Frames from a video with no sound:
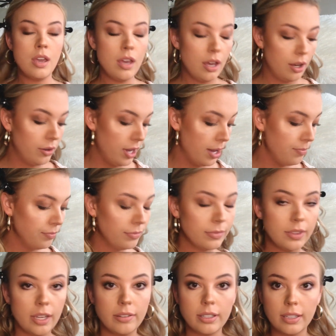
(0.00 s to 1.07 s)
Okay,
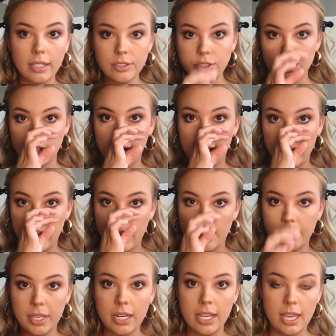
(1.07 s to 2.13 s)
now that that's dry,
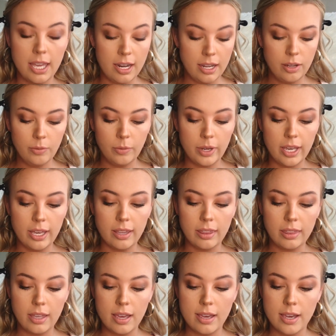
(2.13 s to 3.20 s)
I'm gonna hit it with
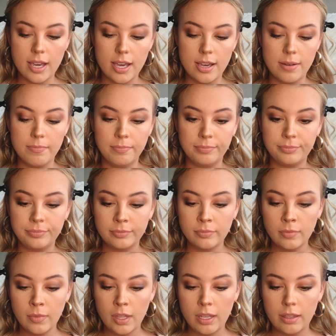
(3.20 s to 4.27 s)

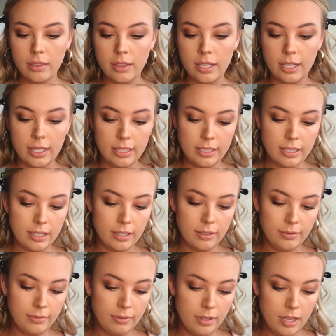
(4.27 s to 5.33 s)
this
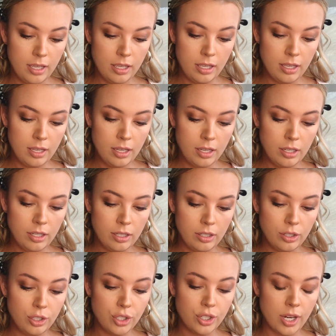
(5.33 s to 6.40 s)

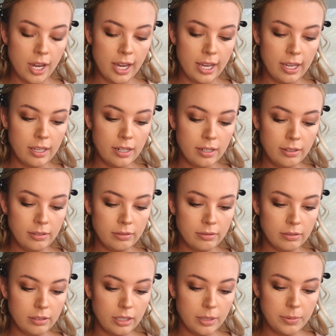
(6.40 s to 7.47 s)
Shine
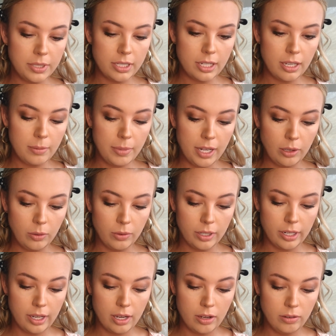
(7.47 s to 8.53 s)
lipstick by
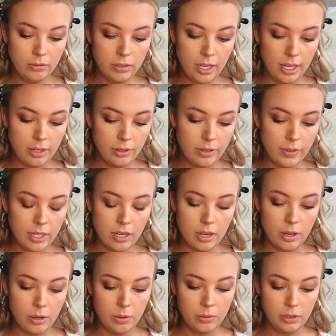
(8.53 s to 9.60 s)
L'Oreal. I don't even
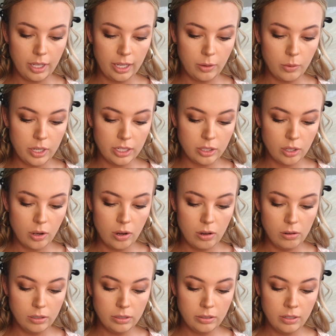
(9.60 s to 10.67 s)
know like what it's
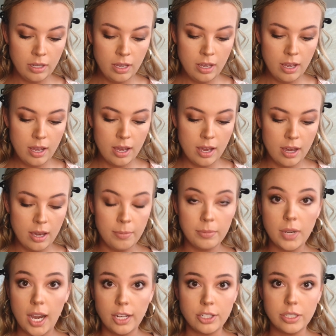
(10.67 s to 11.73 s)
called.
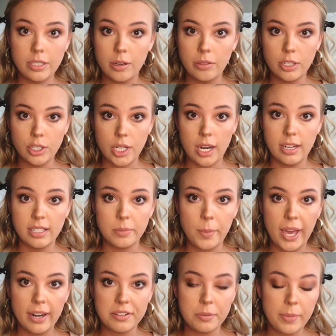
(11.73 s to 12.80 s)
I just know the shade is
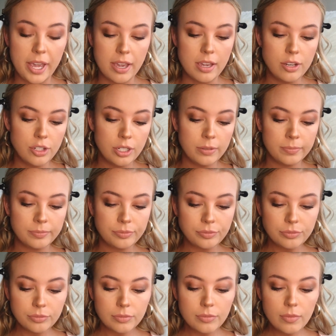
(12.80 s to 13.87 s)
Baddest Beige,
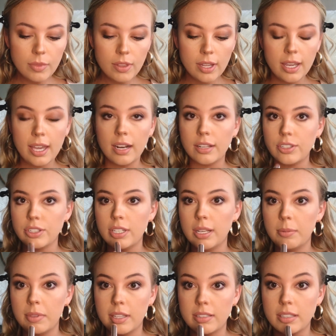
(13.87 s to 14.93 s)
and I just
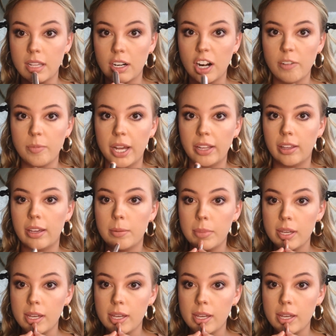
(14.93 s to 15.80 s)
hit the center of my lip.